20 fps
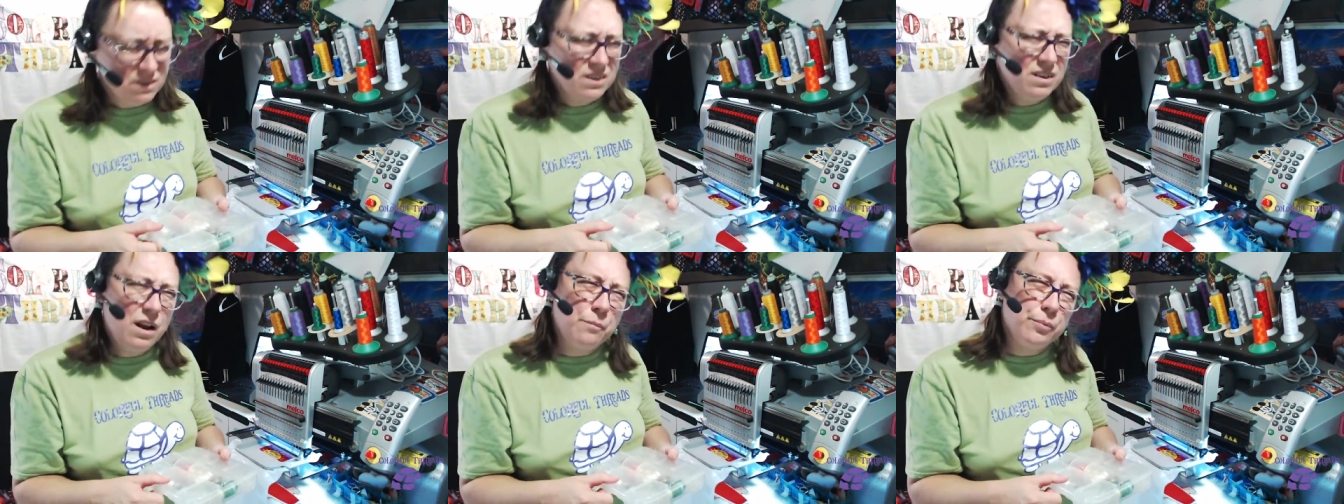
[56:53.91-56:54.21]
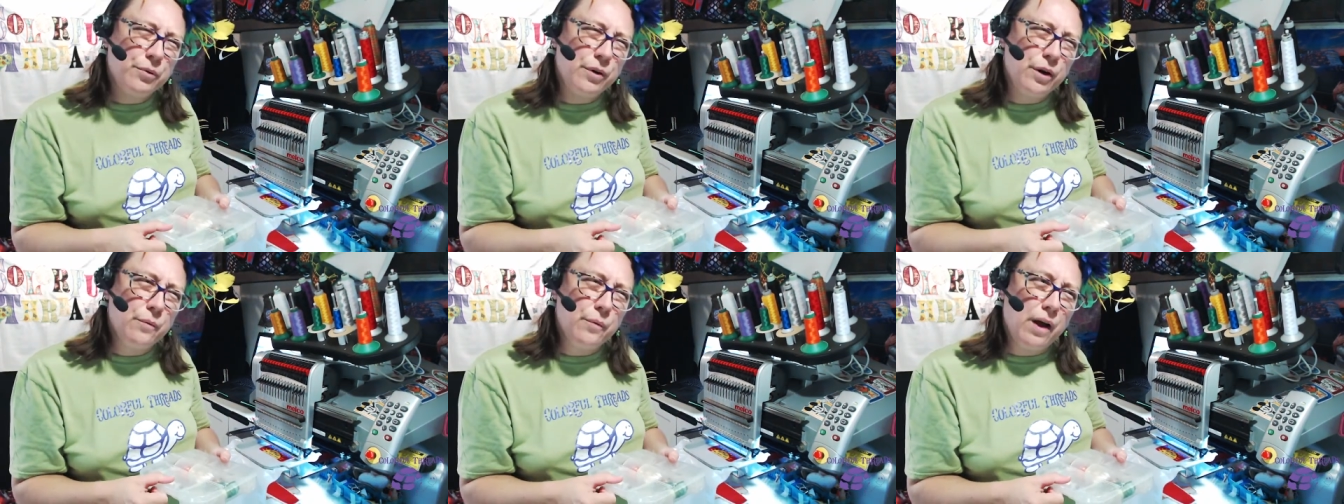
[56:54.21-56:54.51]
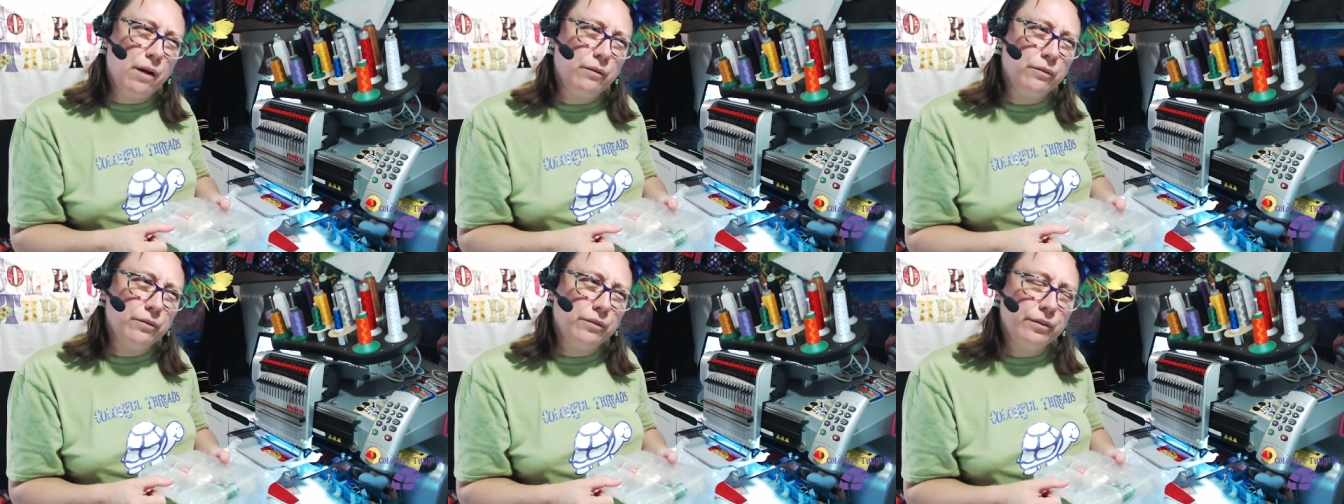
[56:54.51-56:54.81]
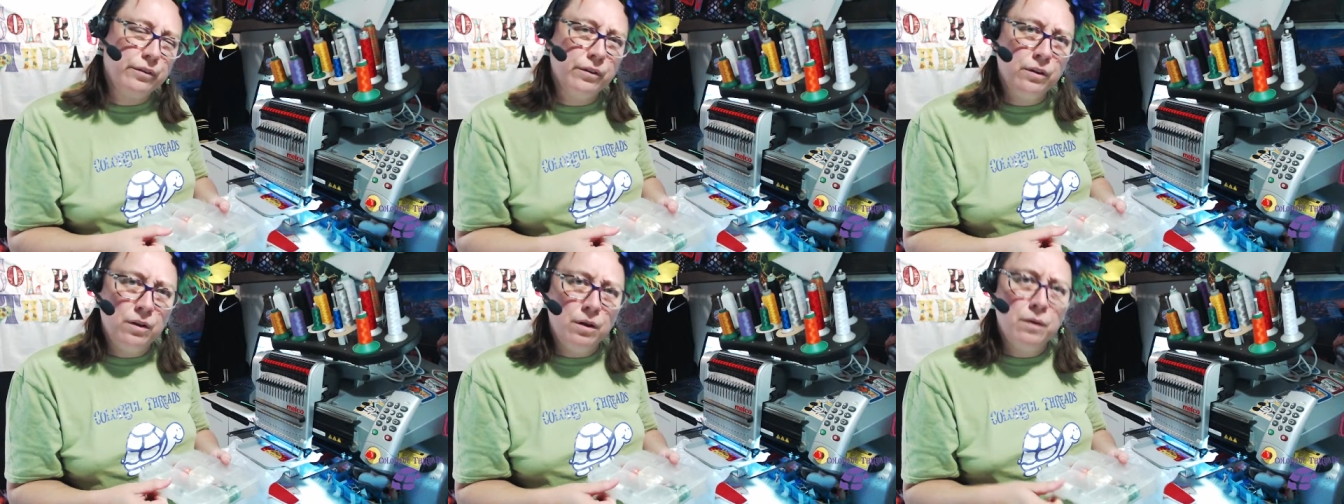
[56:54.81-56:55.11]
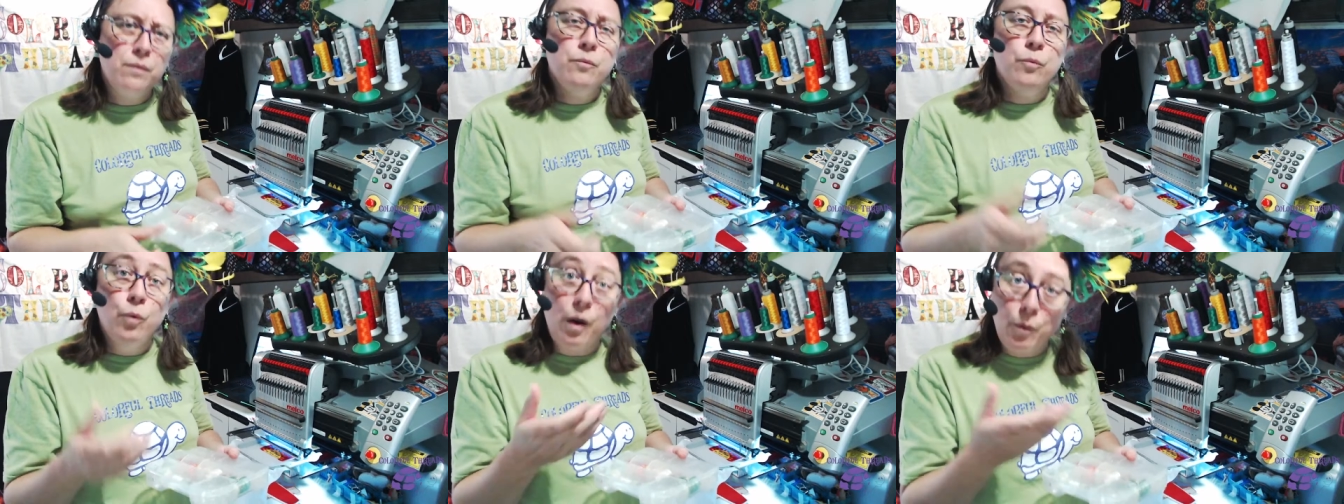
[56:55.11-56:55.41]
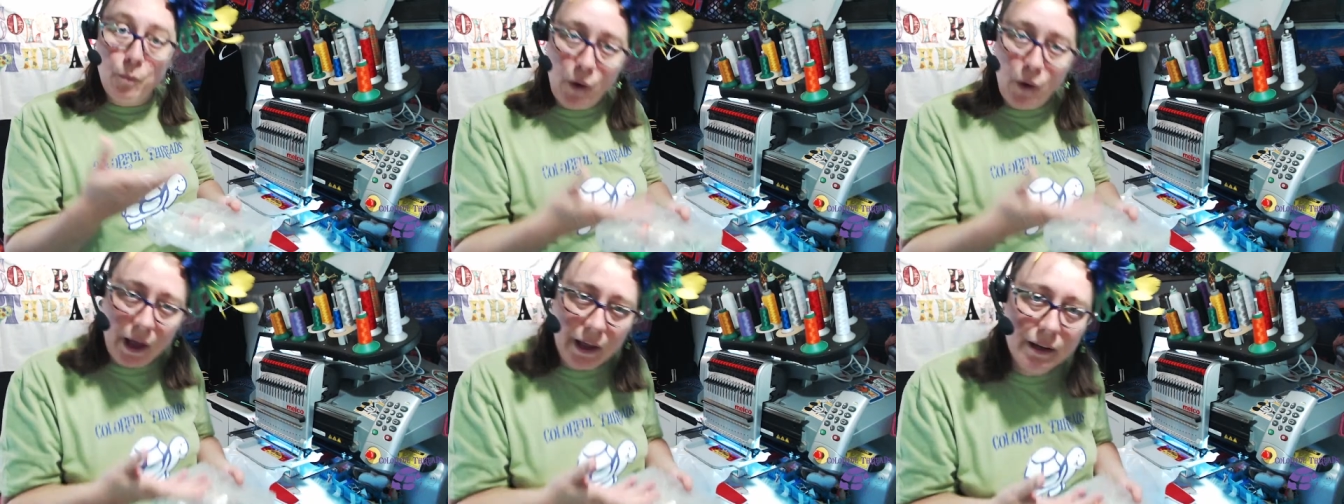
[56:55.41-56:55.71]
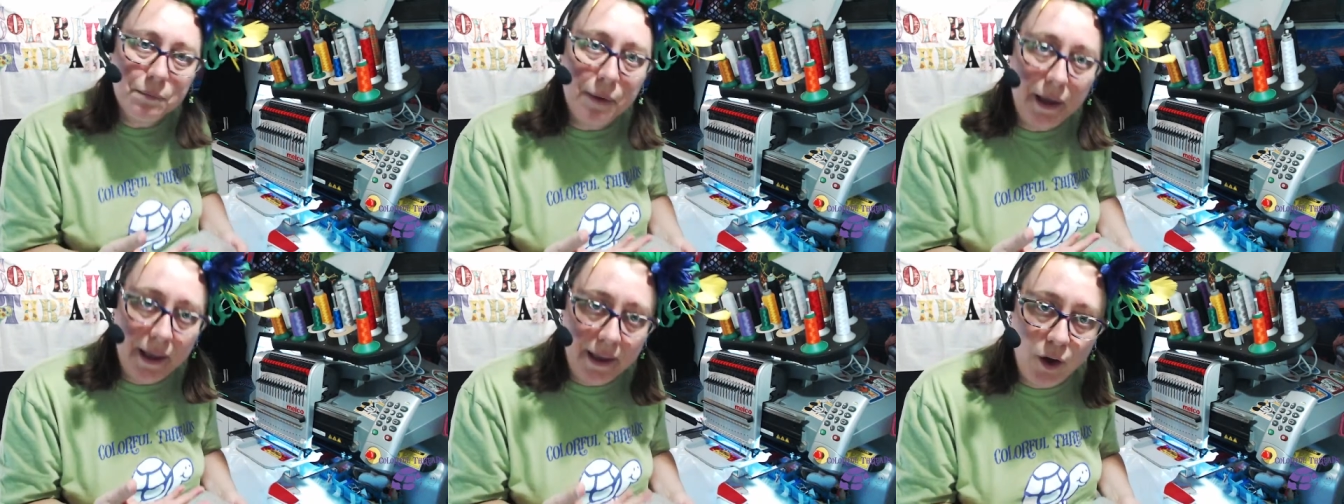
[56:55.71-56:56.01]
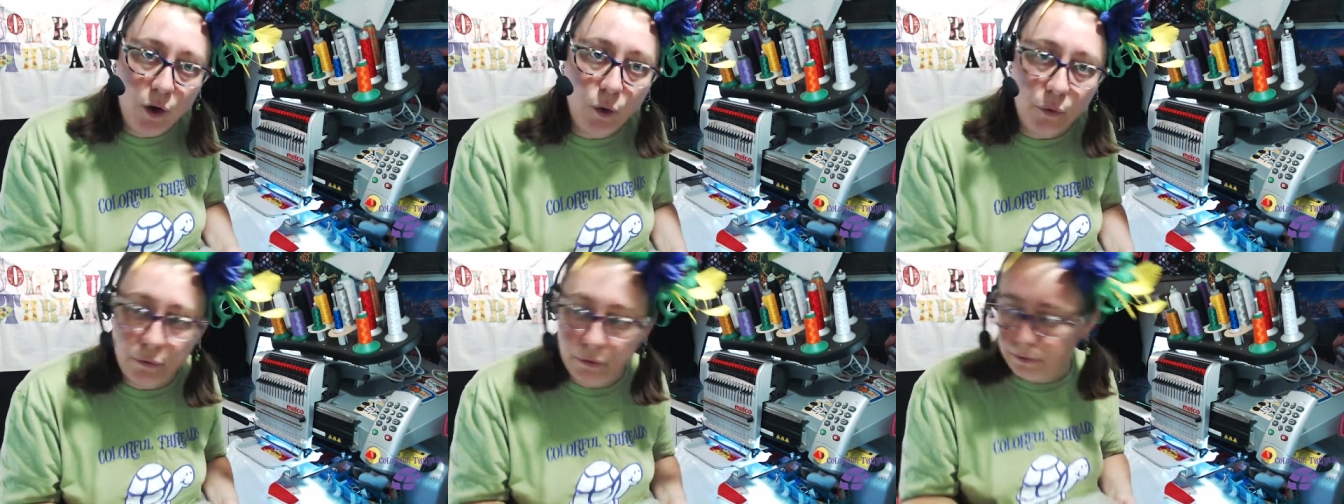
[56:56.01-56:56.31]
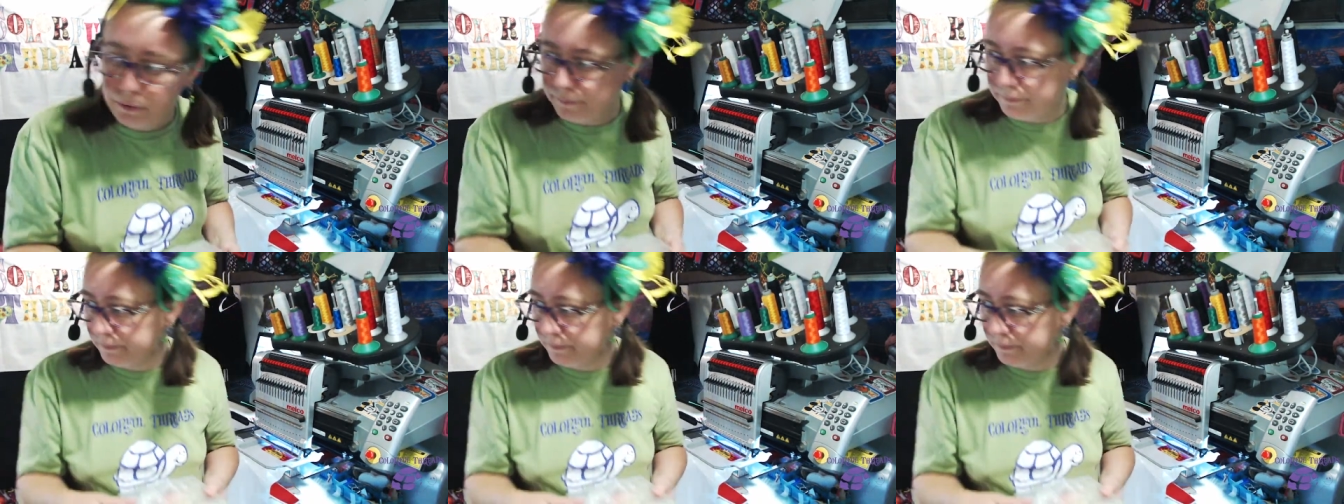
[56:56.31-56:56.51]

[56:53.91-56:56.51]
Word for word: not pre-wound, where I wind my own.